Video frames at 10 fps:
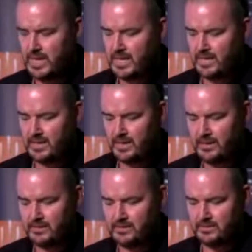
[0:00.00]
in
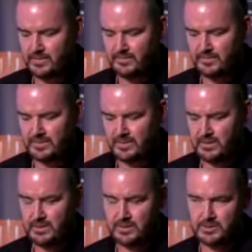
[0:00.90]
Ireland that
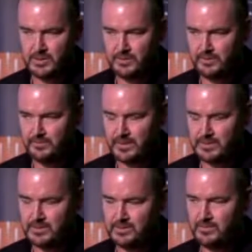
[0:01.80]
facilitate the sharing of
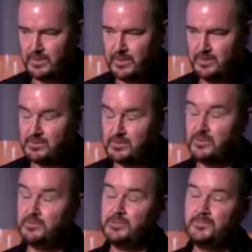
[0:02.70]
patient summary and
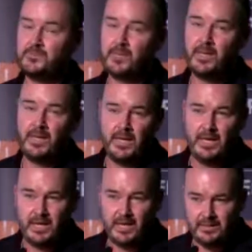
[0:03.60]
e-prescription.
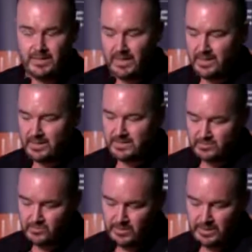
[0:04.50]
And that has
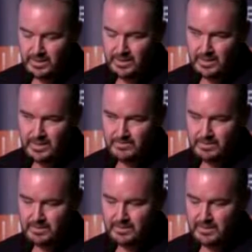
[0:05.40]
greatly
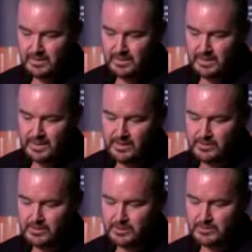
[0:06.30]
helped the
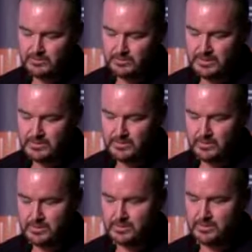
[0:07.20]
Irish
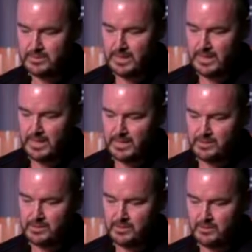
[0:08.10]
resources
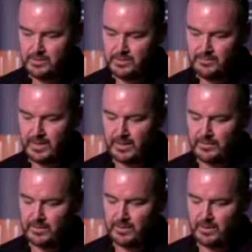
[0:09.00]
to
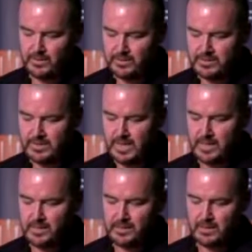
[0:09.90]
develop their
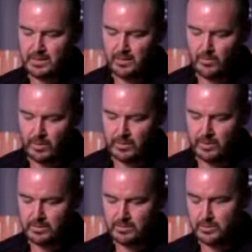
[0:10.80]
understanding and work
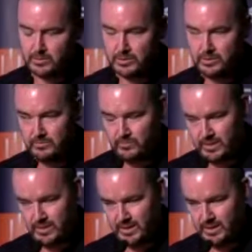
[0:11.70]
in conjunction
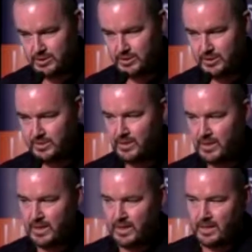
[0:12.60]
with IHE
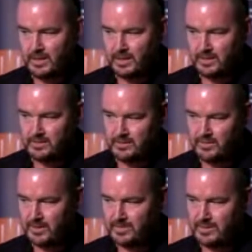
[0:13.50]
to
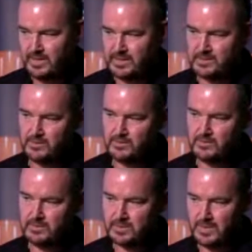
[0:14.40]
develop the test
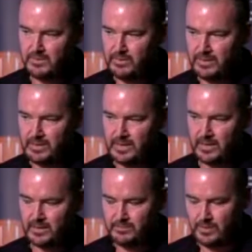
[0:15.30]
tools and bring
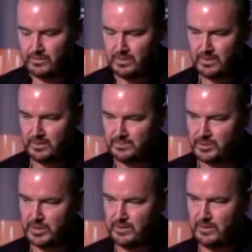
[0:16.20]
that community of
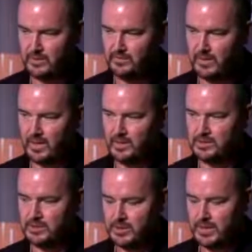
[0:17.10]
sharing of
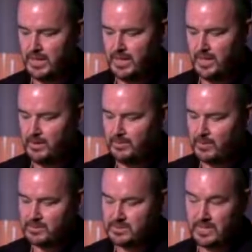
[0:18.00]
knowledge
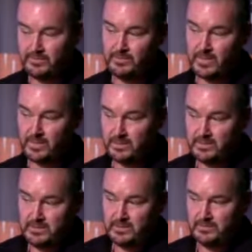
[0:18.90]
amongst everybody
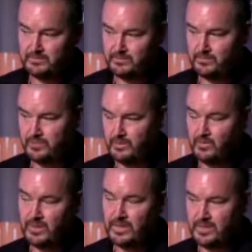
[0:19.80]
to
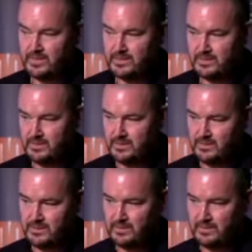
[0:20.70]
realize
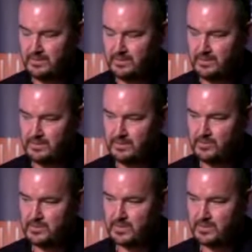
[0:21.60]
the
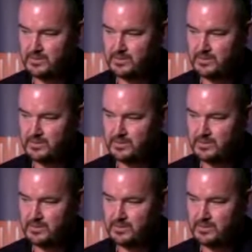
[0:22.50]
use case of